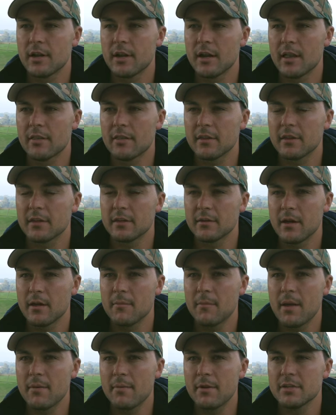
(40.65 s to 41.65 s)
and I think
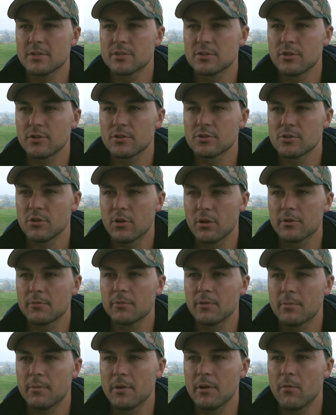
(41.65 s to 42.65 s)
maybe his third start
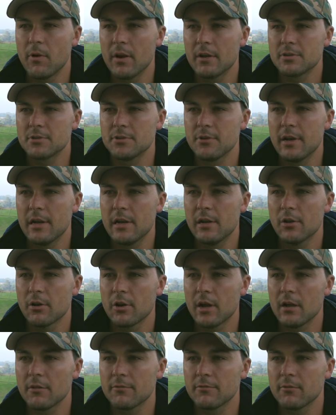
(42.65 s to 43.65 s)
would be one to really
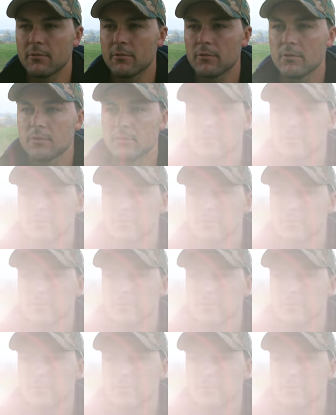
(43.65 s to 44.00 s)
look out for.